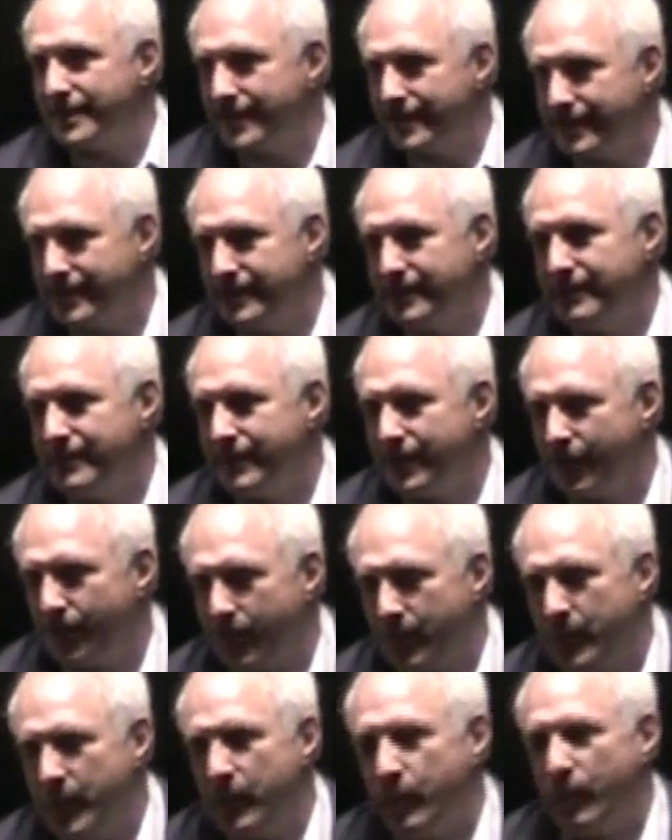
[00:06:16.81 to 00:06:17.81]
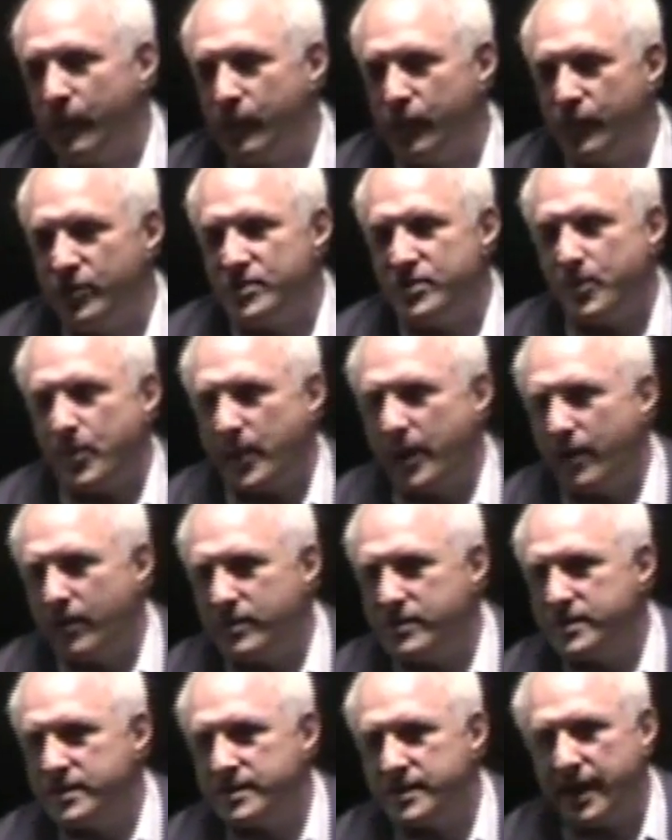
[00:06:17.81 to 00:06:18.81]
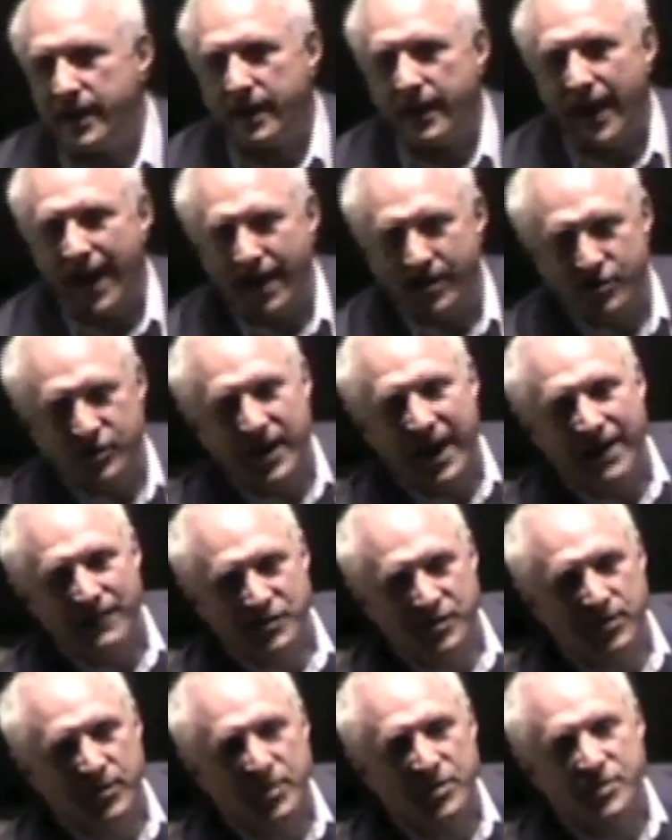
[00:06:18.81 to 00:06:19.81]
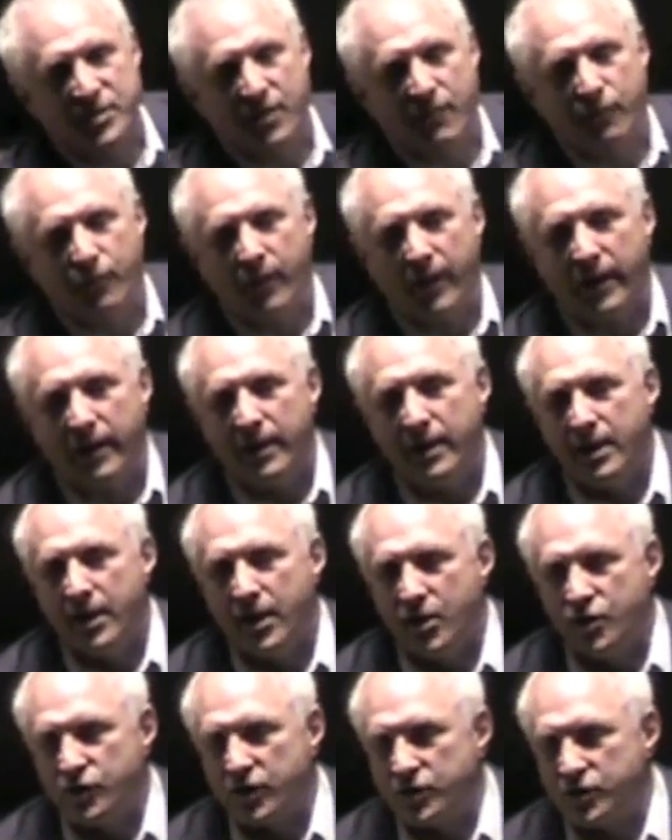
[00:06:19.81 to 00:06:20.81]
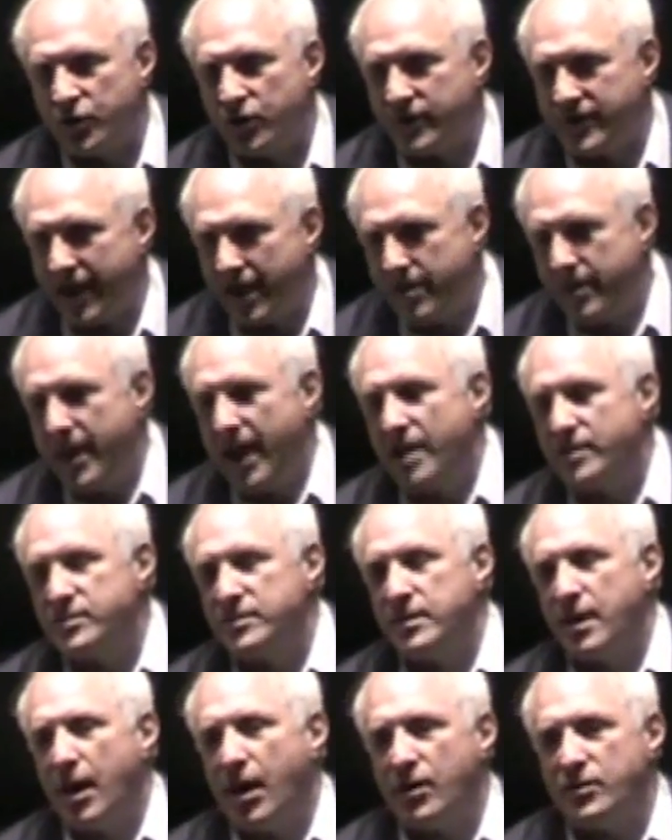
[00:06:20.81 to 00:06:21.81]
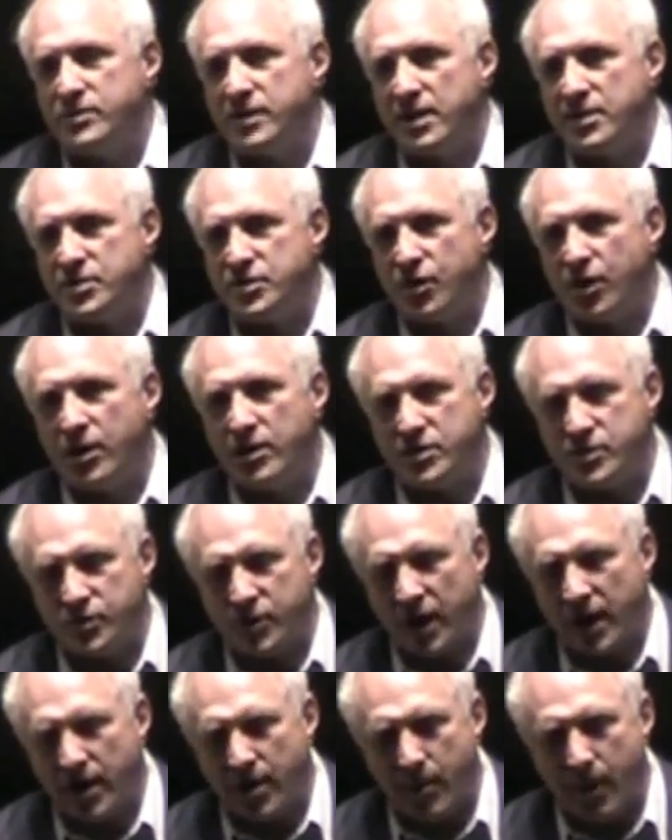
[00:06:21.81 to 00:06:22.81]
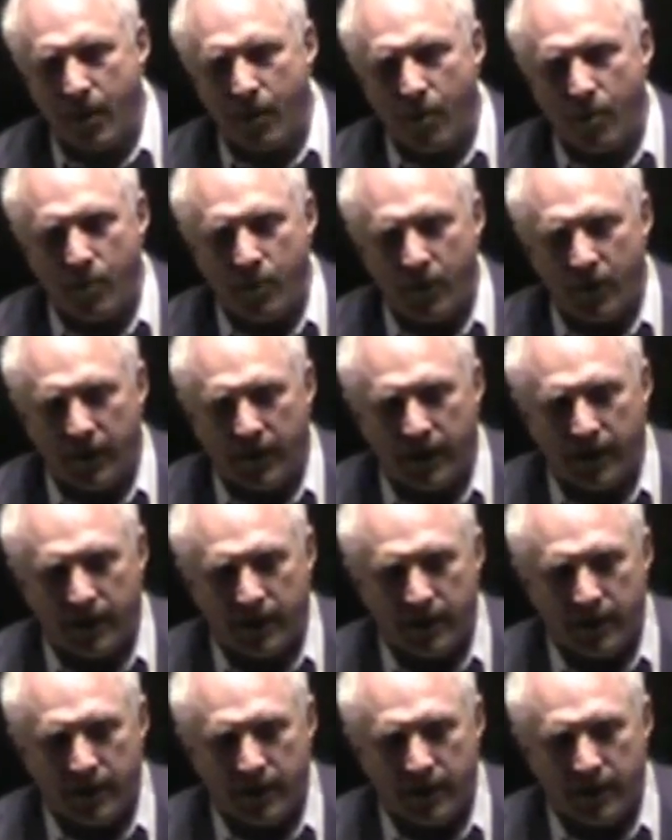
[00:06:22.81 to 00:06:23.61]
And you know, when people do these appearances, I can actually have some of this stuff ready. So I took $10,000 and I started Steiner memorabilia.